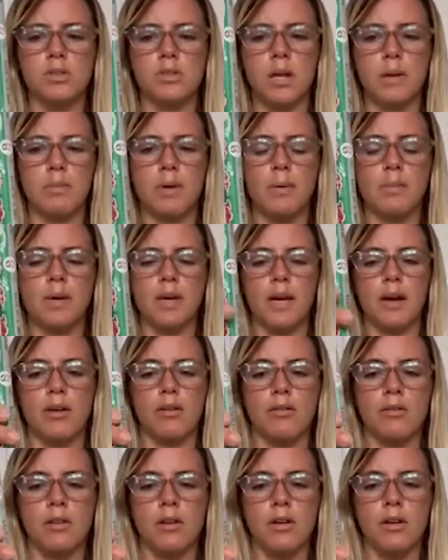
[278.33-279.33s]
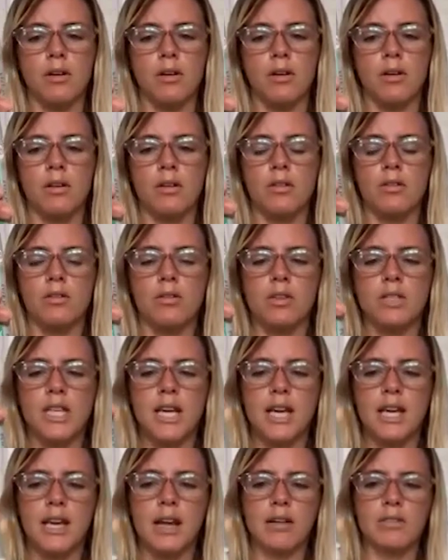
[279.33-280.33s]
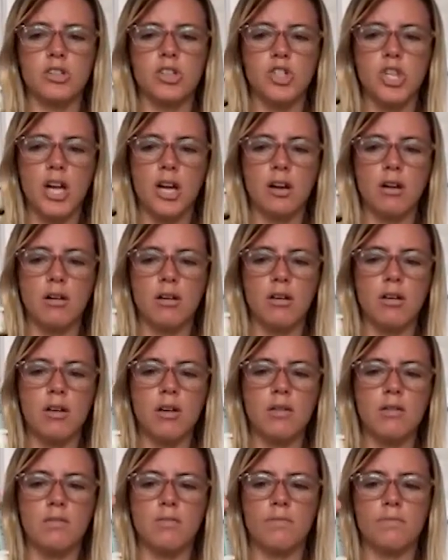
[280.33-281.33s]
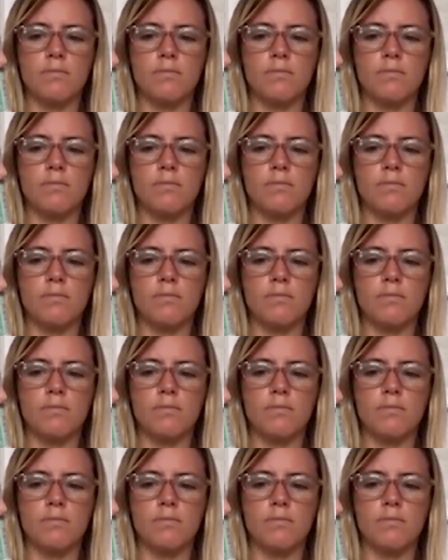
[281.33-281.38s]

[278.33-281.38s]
stop coming out. Take it out to check on it,